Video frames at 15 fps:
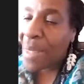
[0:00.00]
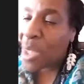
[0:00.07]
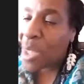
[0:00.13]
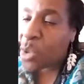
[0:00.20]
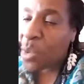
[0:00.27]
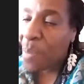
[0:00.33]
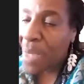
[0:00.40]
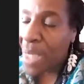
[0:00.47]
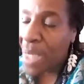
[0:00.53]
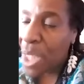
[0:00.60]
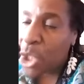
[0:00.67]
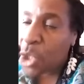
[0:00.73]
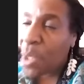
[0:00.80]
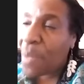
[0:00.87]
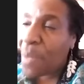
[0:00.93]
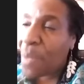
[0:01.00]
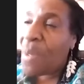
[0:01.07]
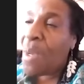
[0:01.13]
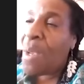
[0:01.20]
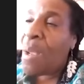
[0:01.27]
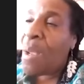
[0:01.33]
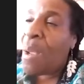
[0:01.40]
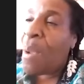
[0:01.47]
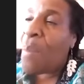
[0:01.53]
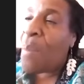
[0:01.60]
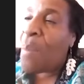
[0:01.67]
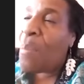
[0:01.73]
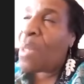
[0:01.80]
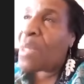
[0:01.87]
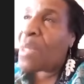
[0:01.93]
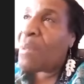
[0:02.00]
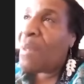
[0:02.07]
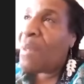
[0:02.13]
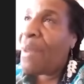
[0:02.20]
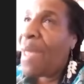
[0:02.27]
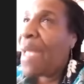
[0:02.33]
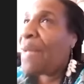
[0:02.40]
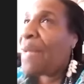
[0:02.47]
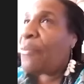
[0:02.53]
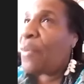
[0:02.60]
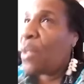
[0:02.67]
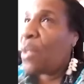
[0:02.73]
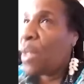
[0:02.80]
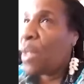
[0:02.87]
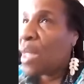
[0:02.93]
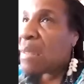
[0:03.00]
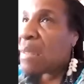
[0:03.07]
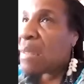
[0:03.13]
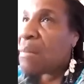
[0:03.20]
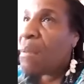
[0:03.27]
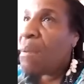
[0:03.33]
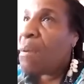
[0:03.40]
discrimination, but like for us,